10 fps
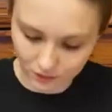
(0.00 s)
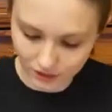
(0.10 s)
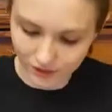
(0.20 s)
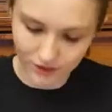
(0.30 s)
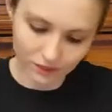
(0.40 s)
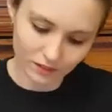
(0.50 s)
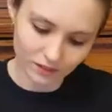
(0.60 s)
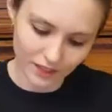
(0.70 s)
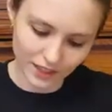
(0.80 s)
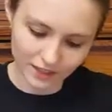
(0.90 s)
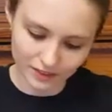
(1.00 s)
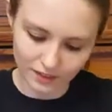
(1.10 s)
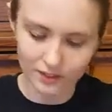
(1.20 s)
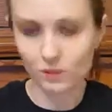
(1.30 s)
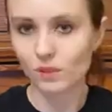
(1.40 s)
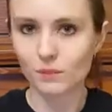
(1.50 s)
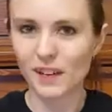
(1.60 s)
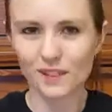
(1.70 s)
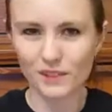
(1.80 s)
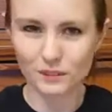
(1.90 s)
but you know, I guess that doesn't really
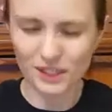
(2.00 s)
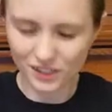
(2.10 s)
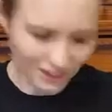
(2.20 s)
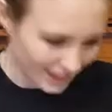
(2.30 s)
matter very much.